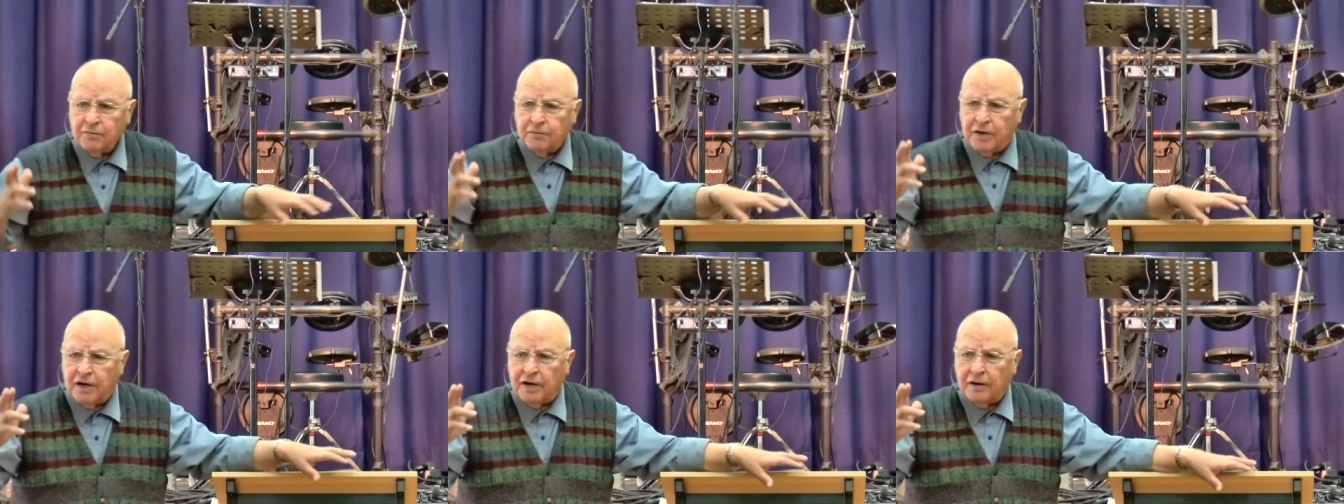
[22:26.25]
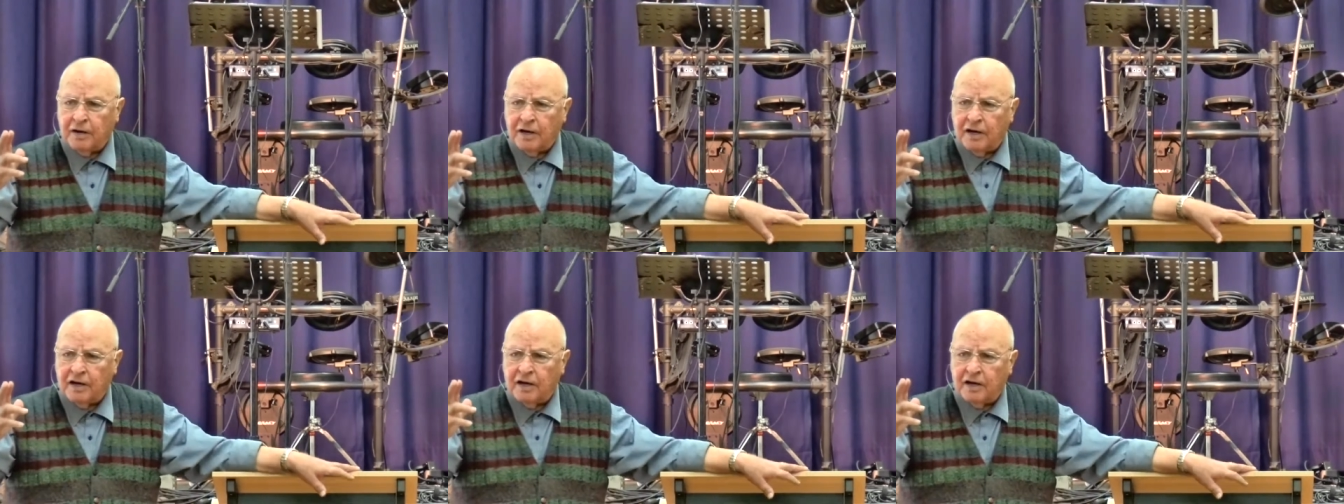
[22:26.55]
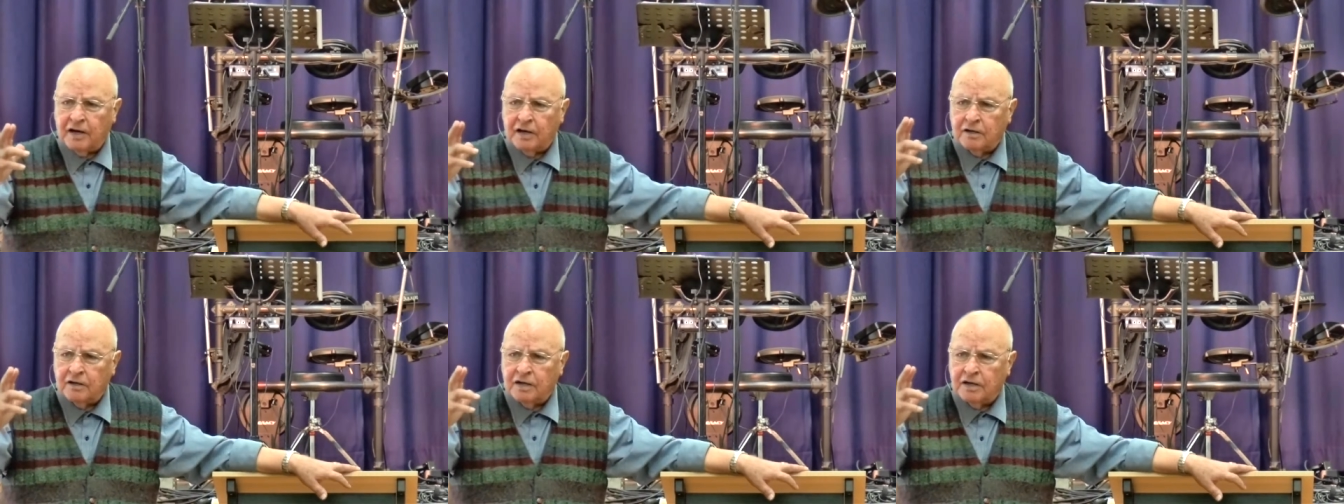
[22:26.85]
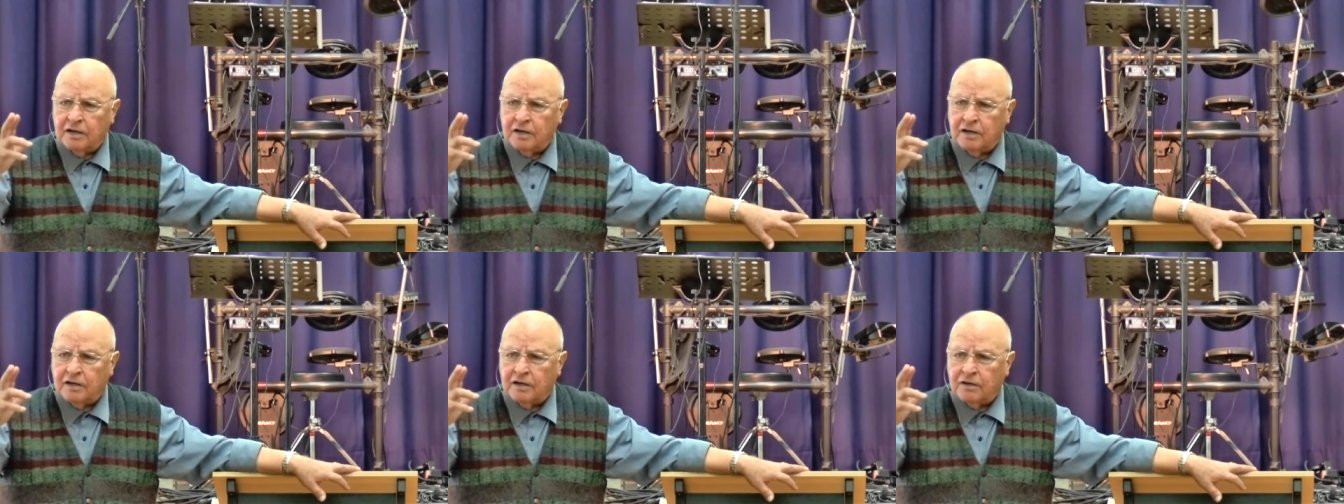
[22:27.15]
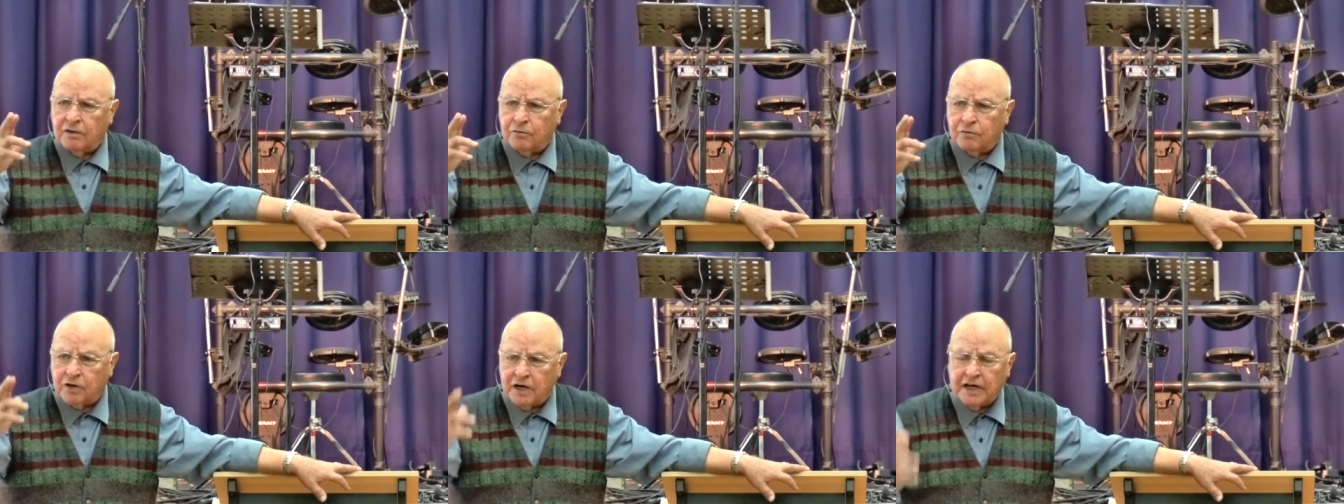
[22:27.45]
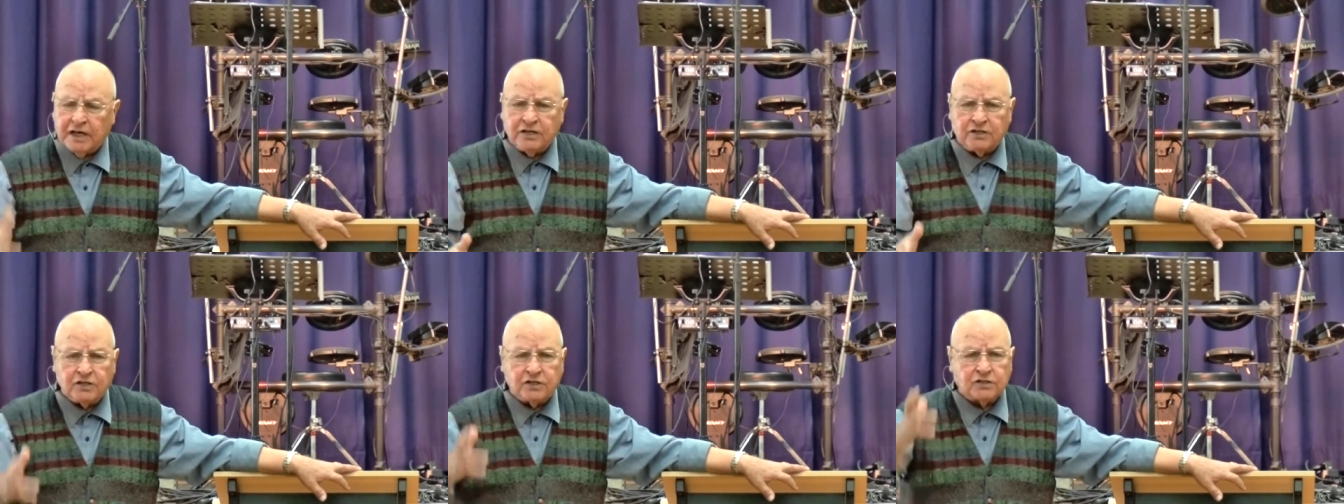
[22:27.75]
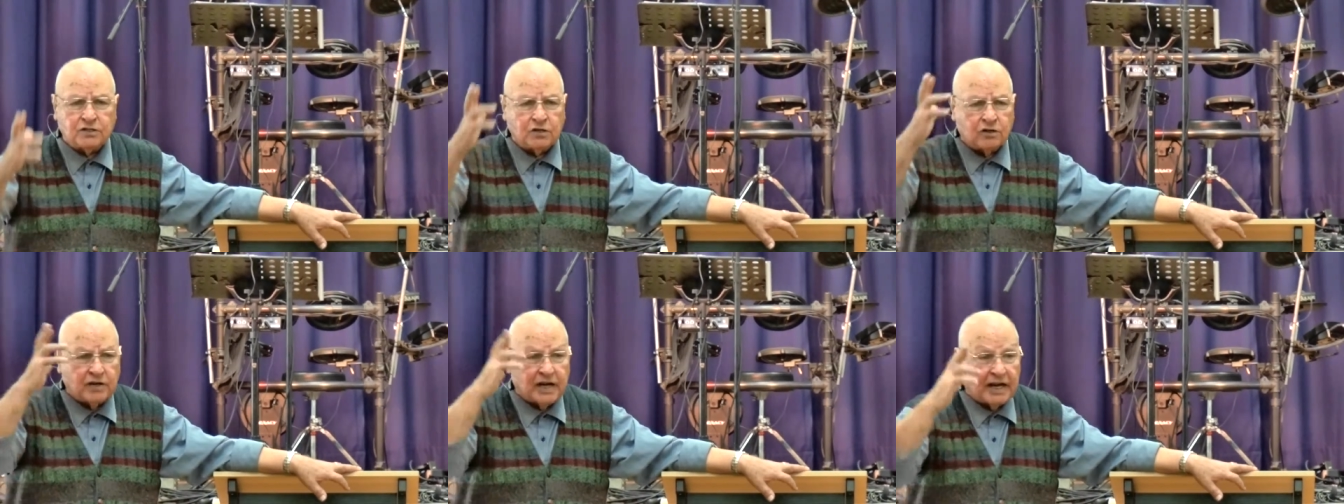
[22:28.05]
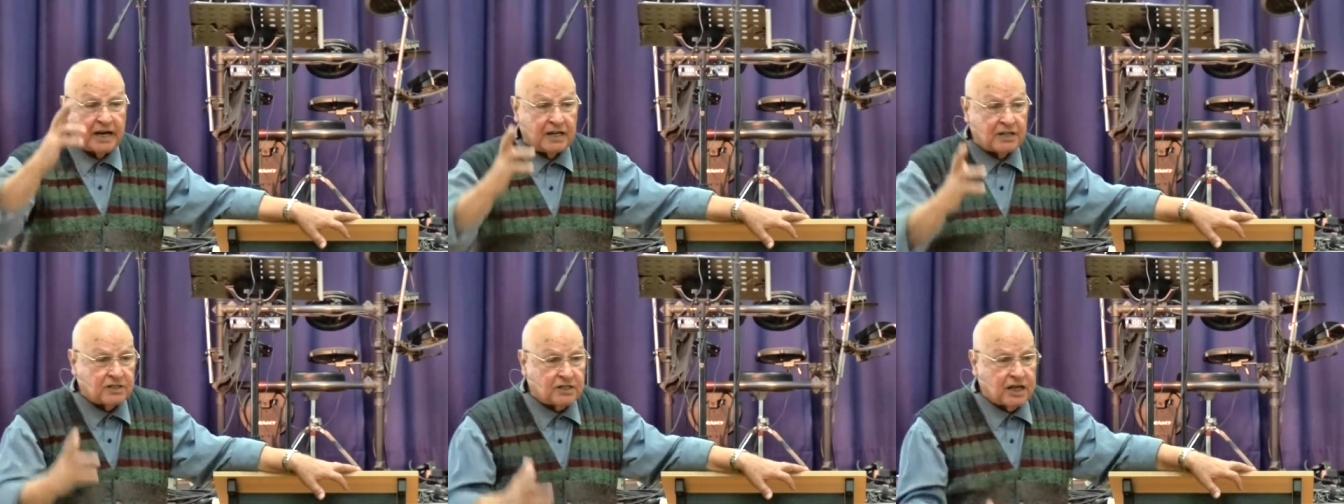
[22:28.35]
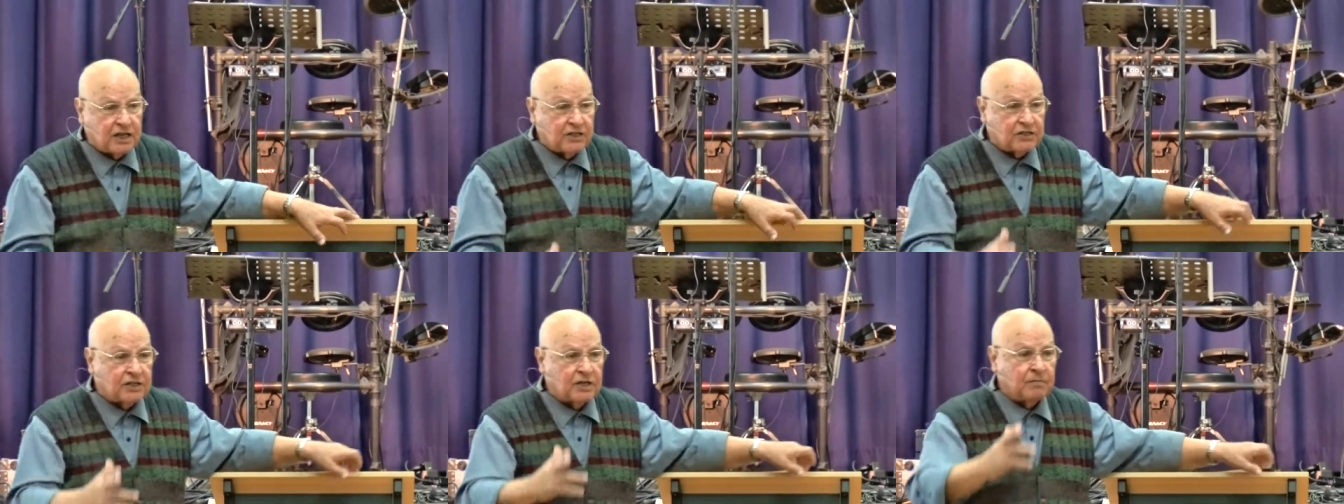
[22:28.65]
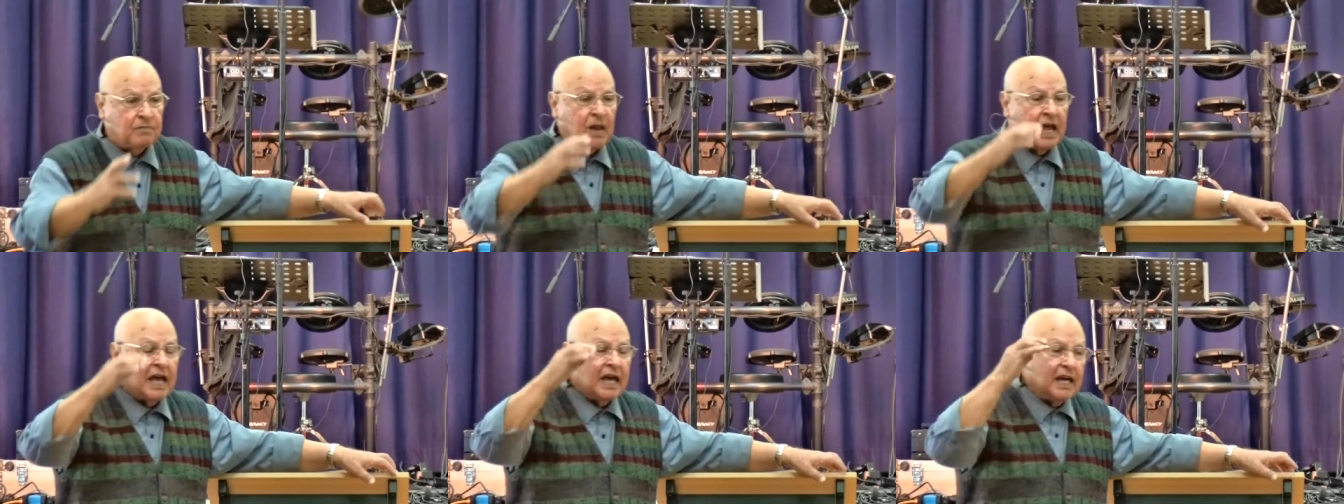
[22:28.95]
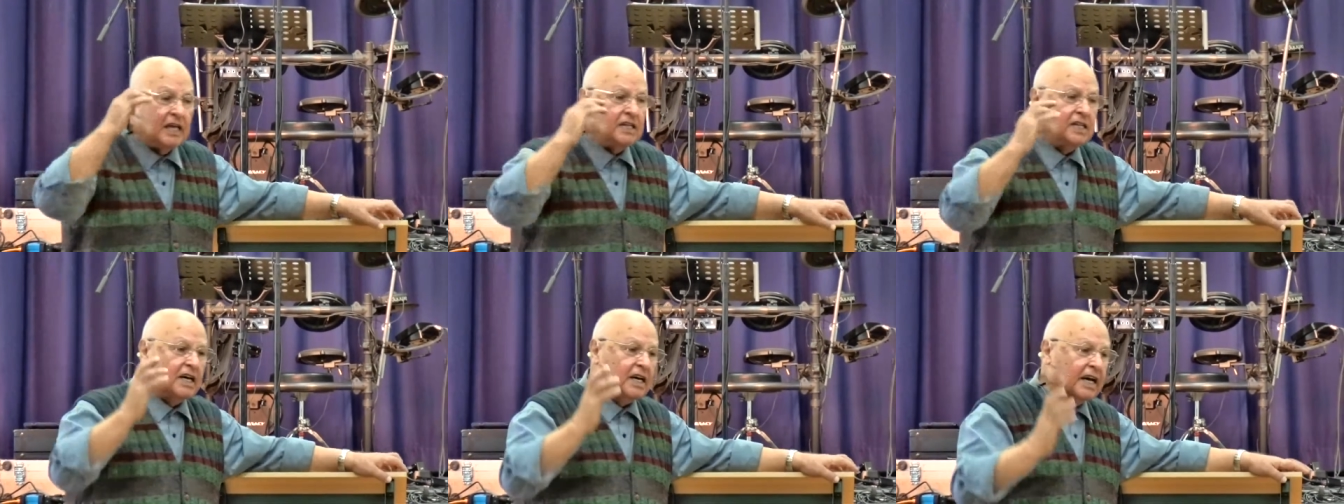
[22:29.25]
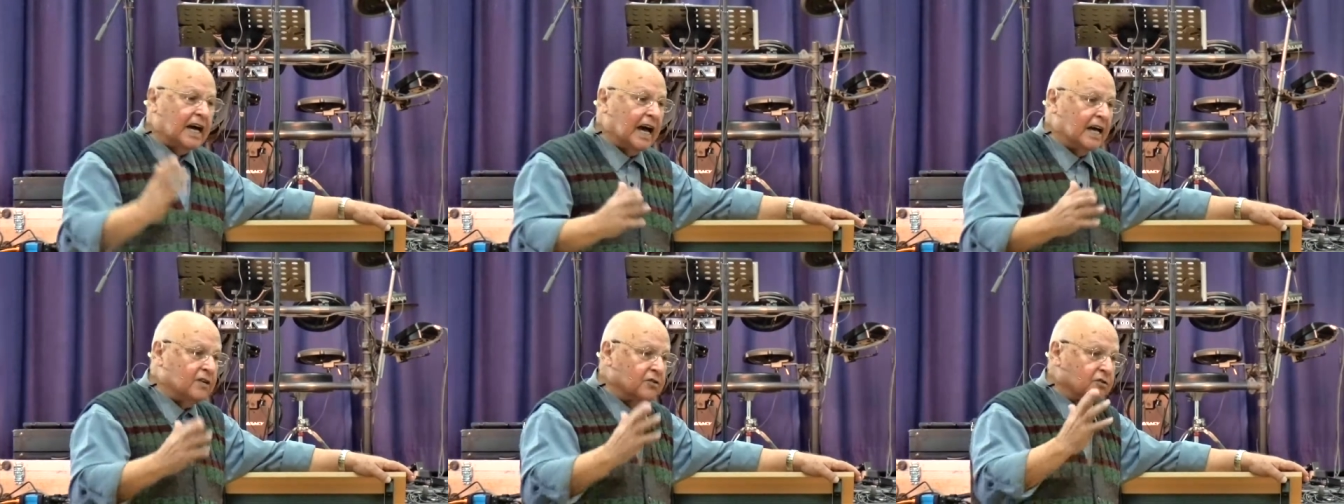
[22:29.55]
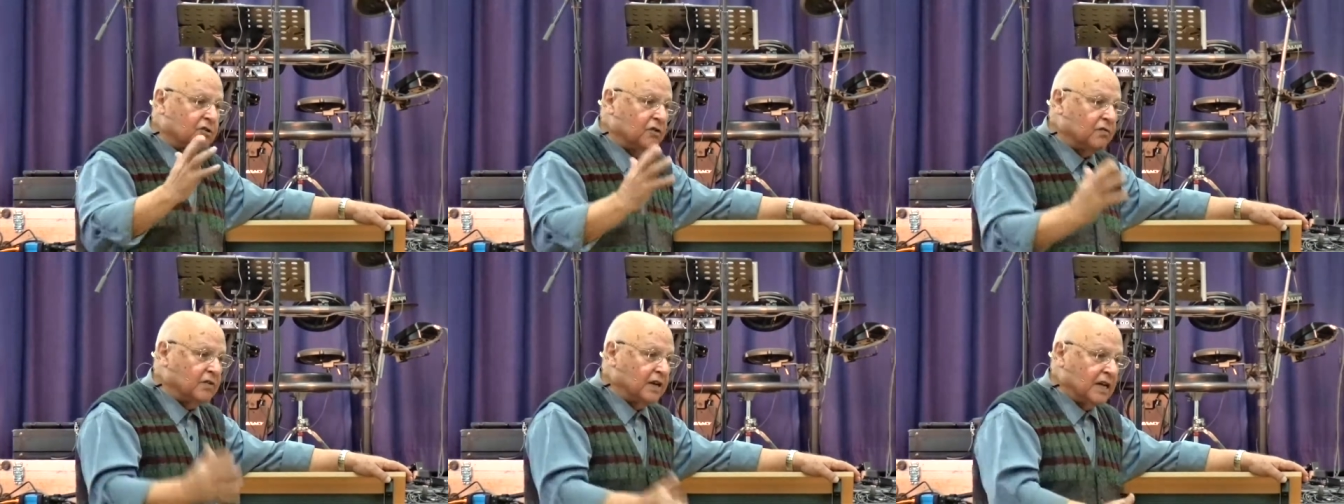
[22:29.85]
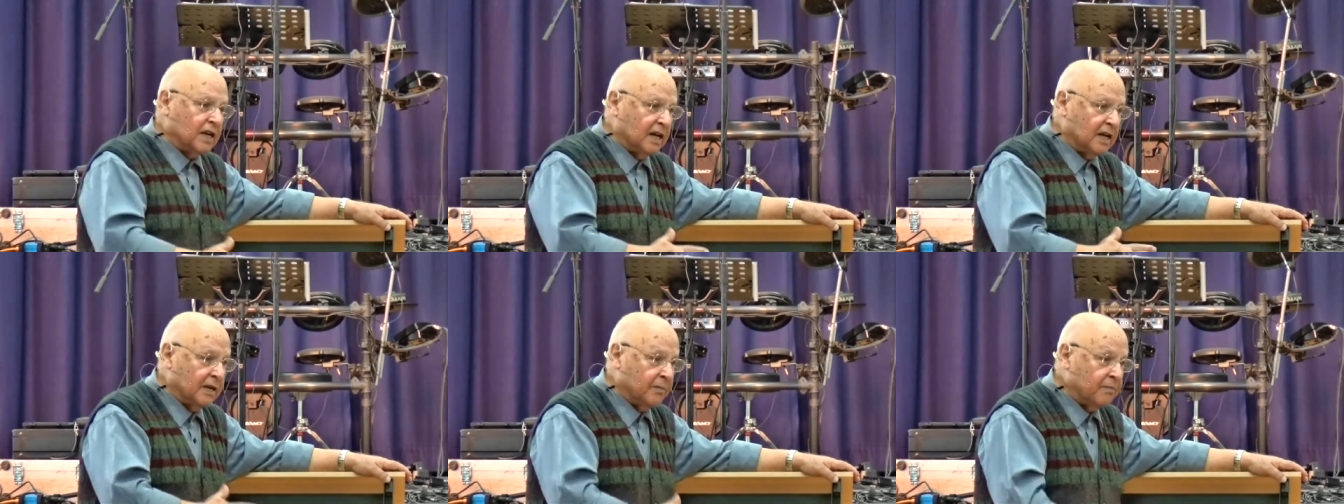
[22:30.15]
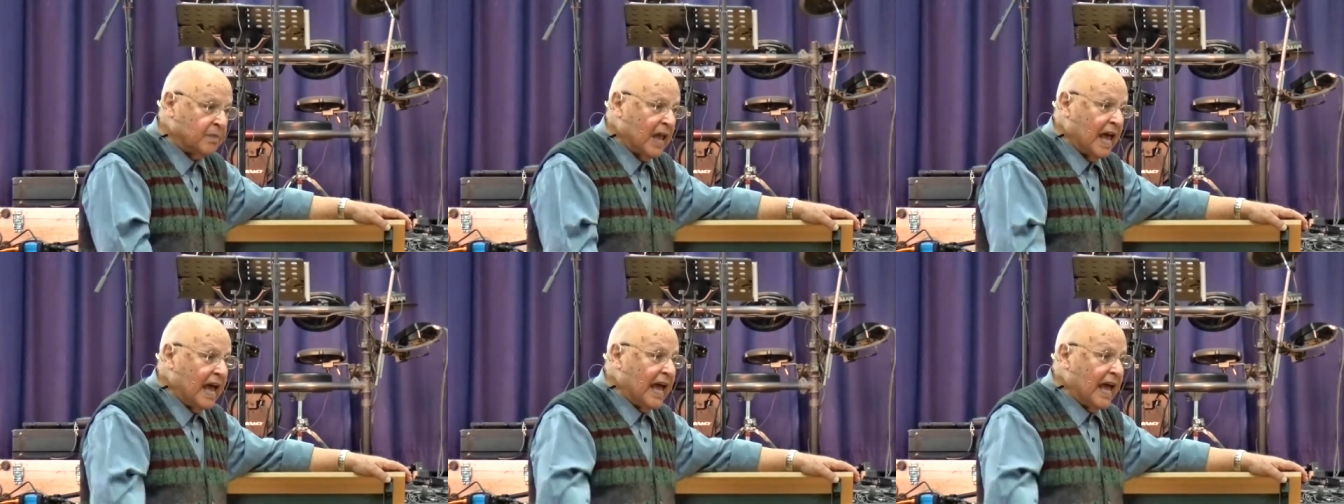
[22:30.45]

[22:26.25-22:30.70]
Uh, uh religious organization in the country of Italy.